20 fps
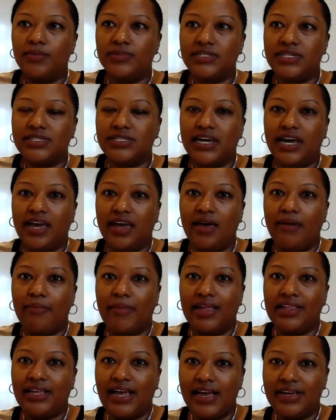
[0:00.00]
since I had
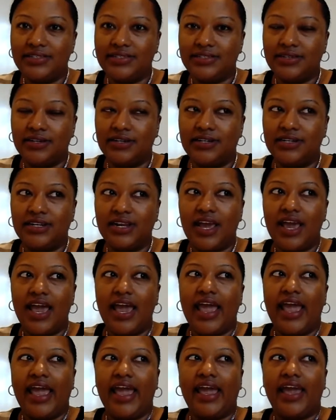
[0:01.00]
my last son.
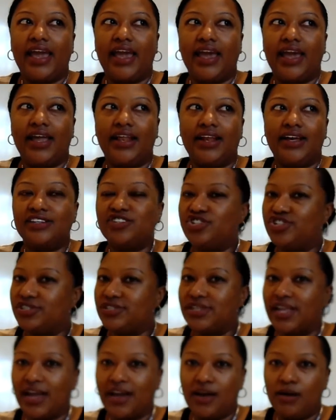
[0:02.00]
And it's
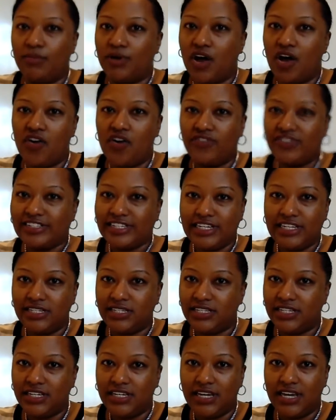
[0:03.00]
just not coming off as
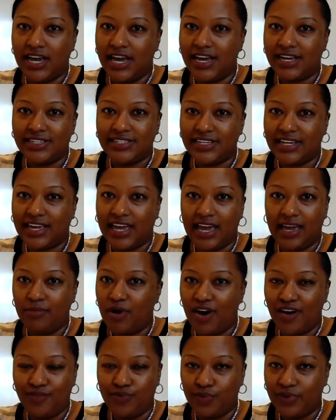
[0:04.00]
easy as it
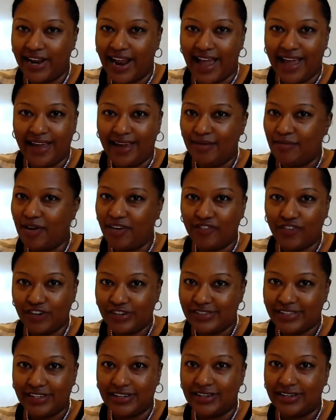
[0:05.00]
came off when I had my
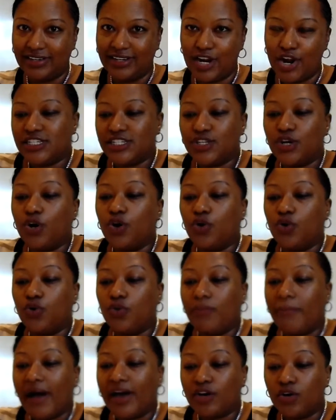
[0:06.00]
first son.
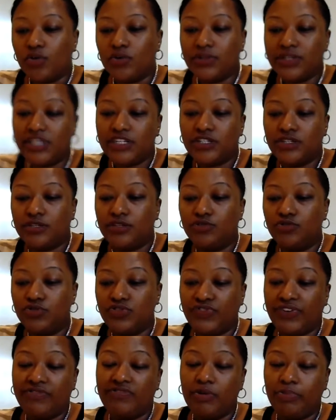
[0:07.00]
So my goal is to
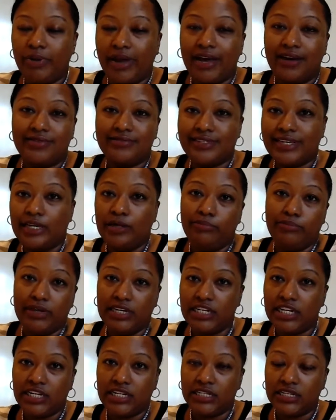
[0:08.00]
lose 50 pounds
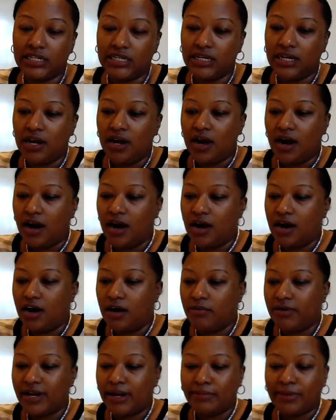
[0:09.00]
immediately.
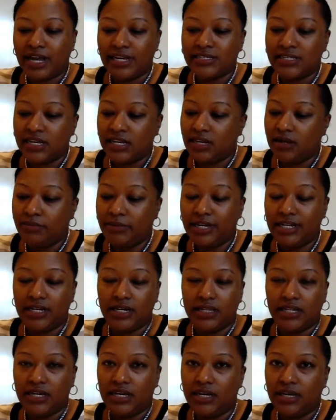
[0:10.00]
And I'm not saying
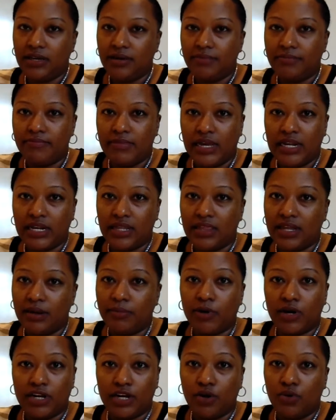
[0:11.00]
immediately meaning that
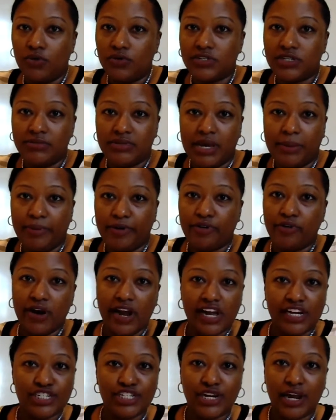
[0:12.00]
I'm going to go on some type of
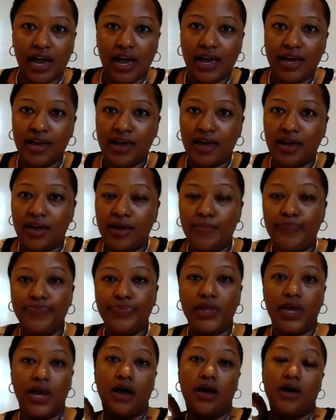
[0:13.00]
crash diet
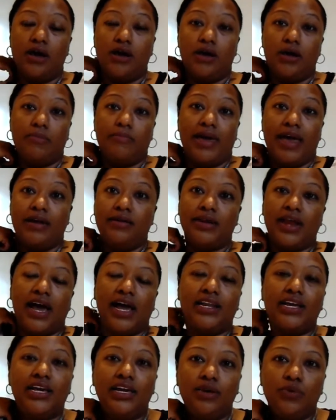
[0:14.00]
and
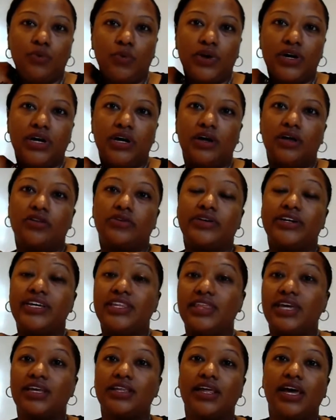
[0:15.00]
not eat well or
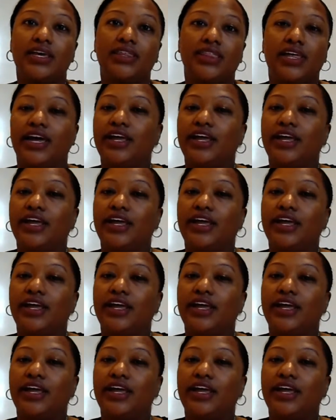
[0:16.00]
anything like